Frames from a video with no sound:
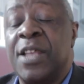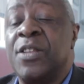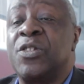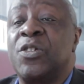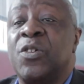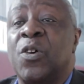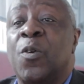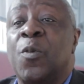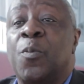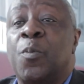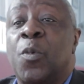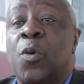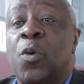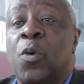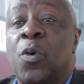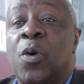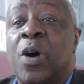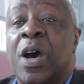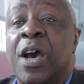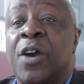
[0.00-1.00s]
sort of
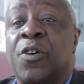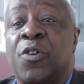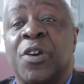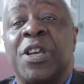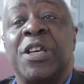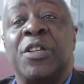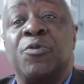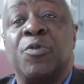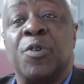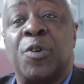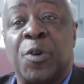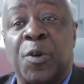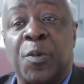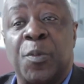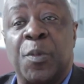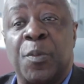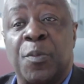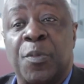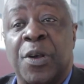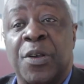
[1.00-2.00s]
more agreed
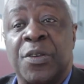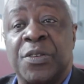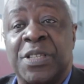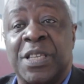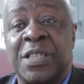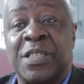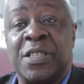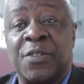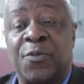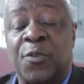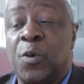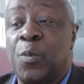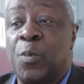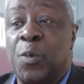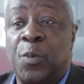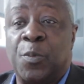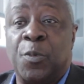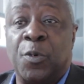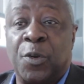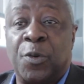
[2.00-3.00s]
recruitment processes,
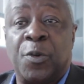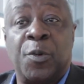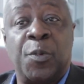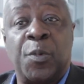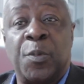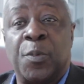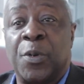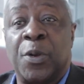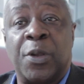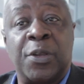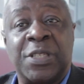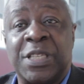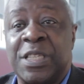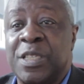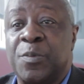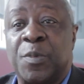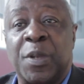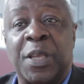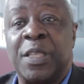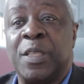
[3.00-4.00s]
formal recruitment
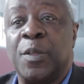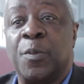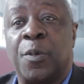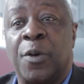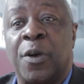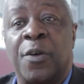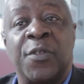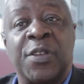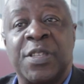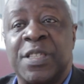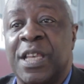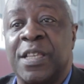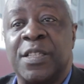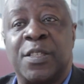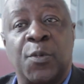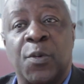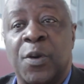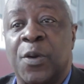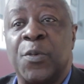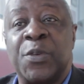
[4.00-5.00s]
process. But in the private
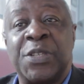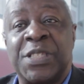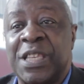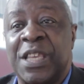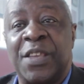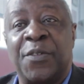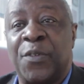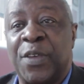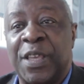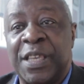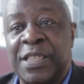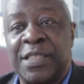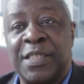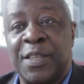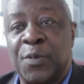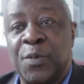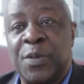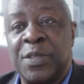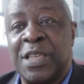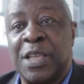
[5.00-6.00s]
sector where it was CVs,
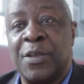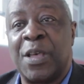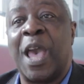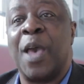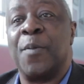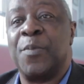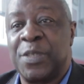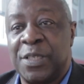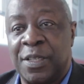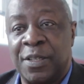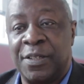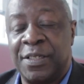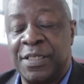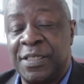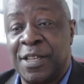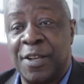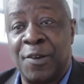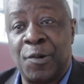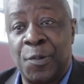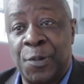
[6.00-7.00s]
it was absolutely
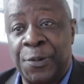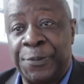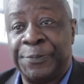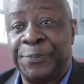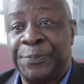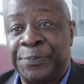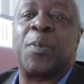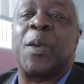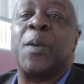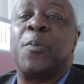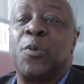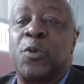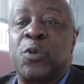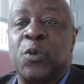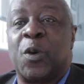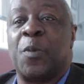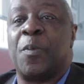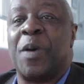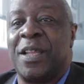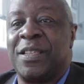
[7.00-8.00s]
terrible. People
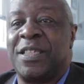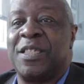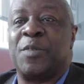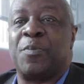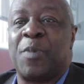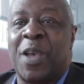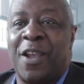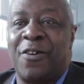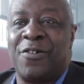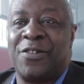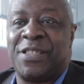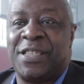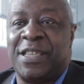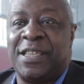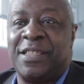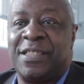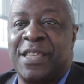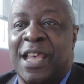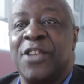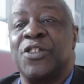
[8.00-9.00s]
talk about
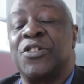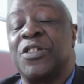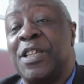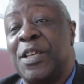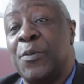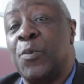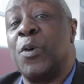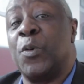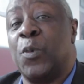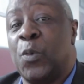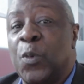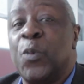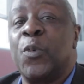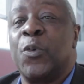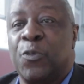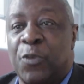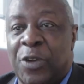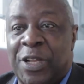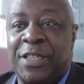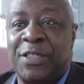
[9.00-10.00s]
disparities. Actually, what
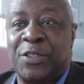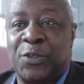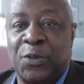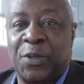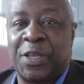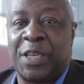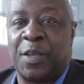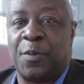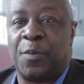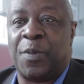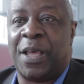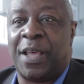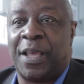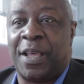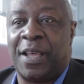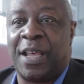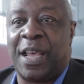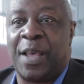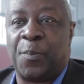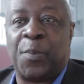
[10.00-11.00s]
we're really talking
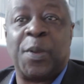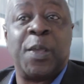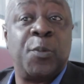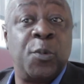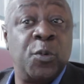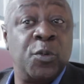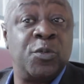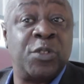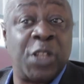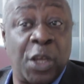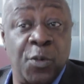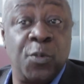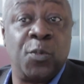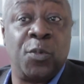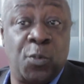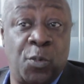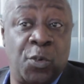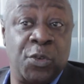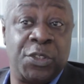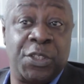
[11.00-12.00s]
about, and people
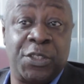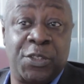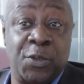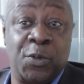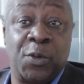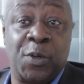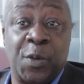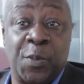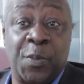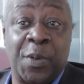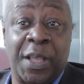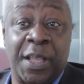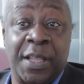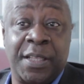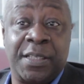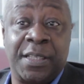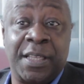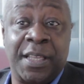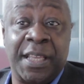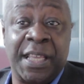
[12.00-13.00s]
don't want to talk
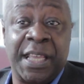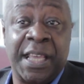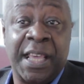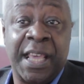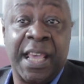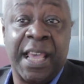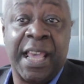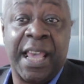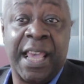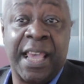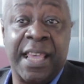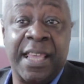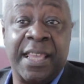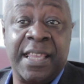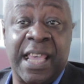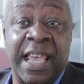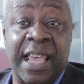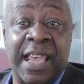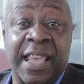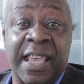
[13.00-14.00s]
about it,
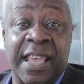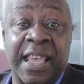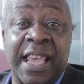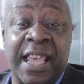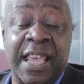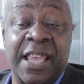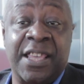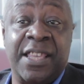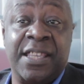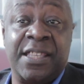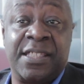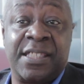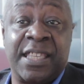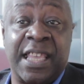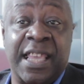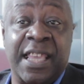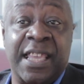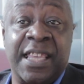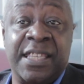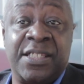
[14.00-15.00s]
is
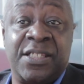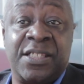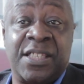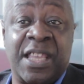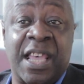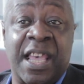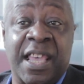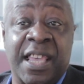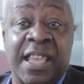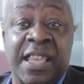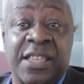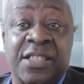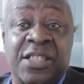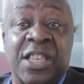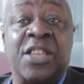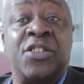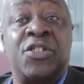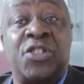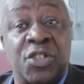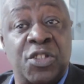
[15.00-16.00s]

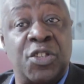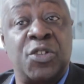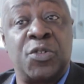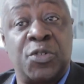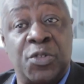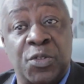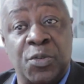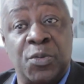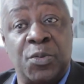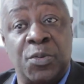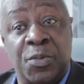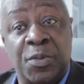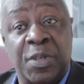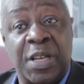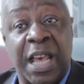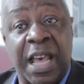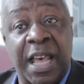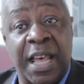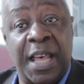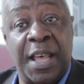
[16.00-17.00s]
institutional
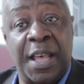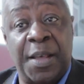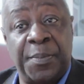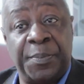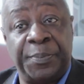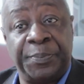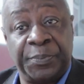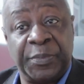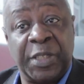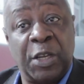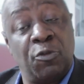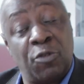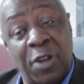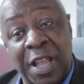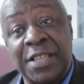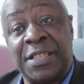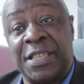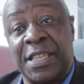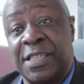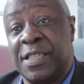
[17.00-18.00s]

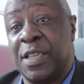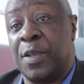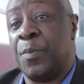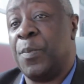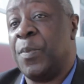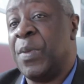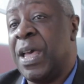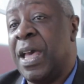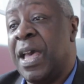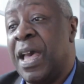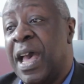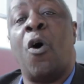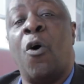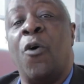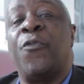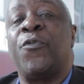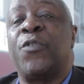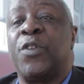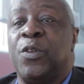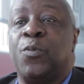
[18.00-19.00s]
racism.
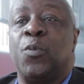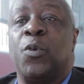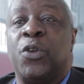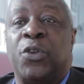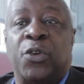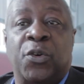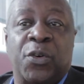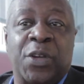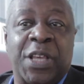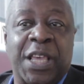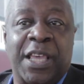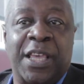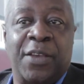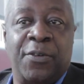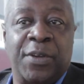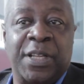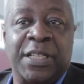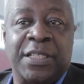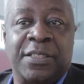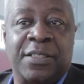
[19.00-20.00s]
Often what you'll
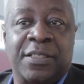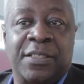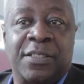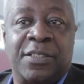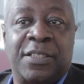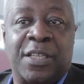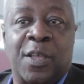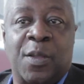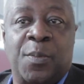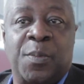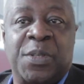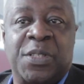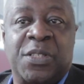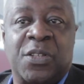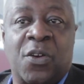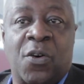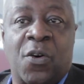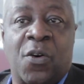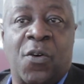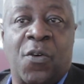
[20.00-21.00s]
hear in
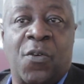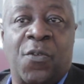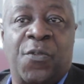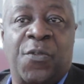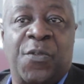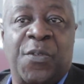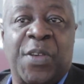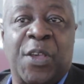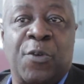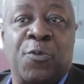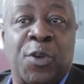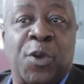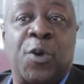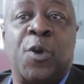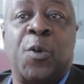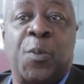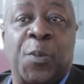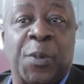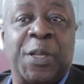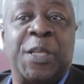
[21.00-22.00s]
terms of
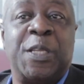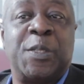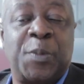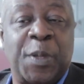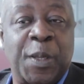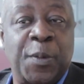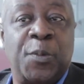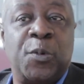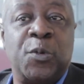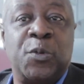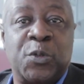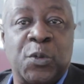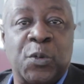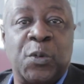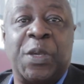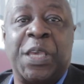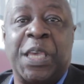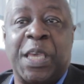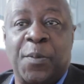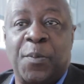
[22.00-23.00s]
recruitment is people
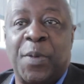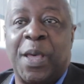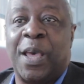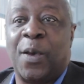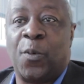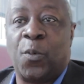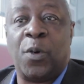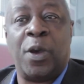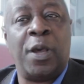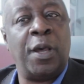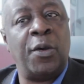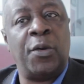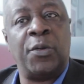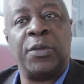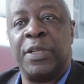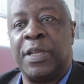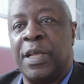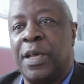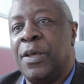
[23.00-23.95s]
talking about, well,